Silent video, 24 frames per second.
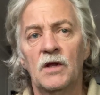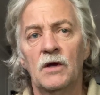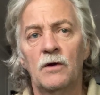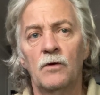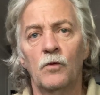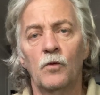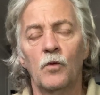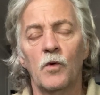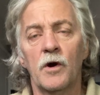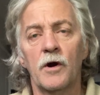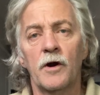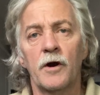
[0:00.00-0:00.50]

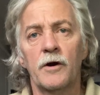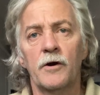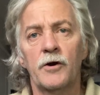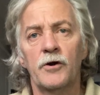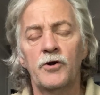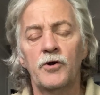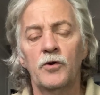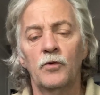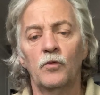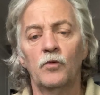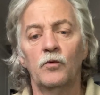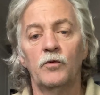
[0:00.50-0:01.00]
where
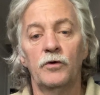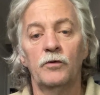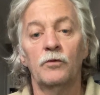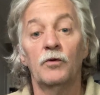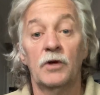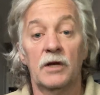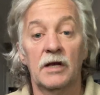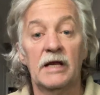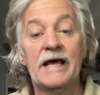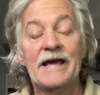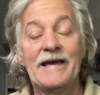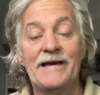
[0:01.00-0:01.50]
you
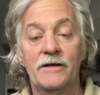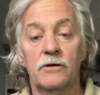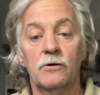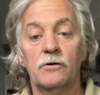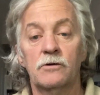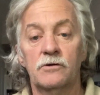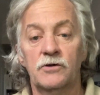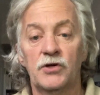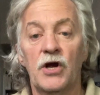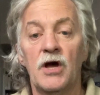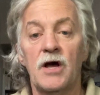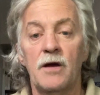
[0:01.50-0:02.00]
would lay it
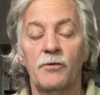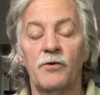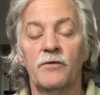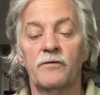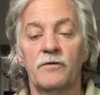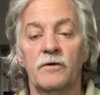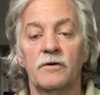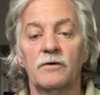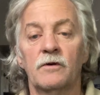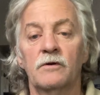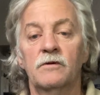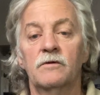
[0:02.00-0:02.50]
on top of
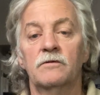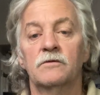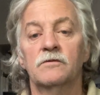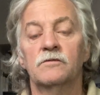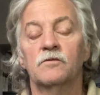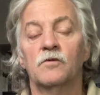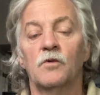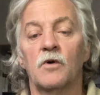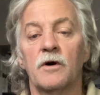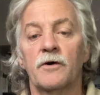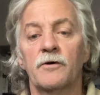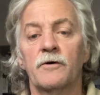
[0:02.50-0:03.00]
the
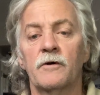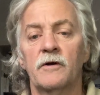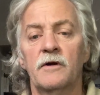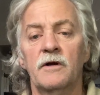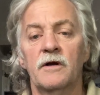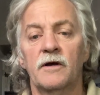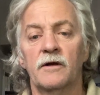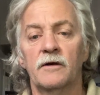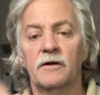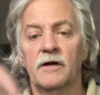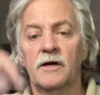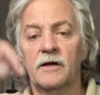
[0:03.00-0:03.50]
water
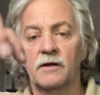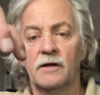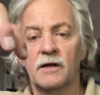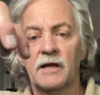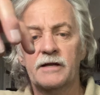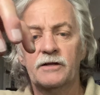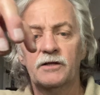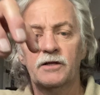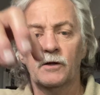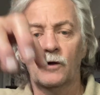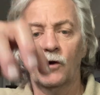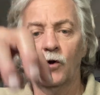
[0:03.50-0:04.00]
and
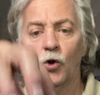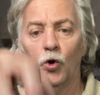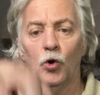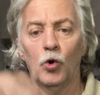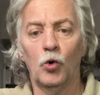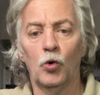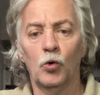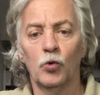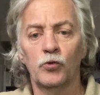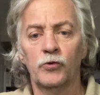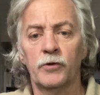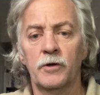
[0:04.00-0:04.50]
let the
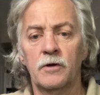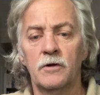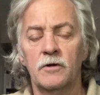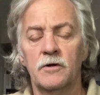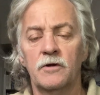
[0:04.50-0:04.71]
cold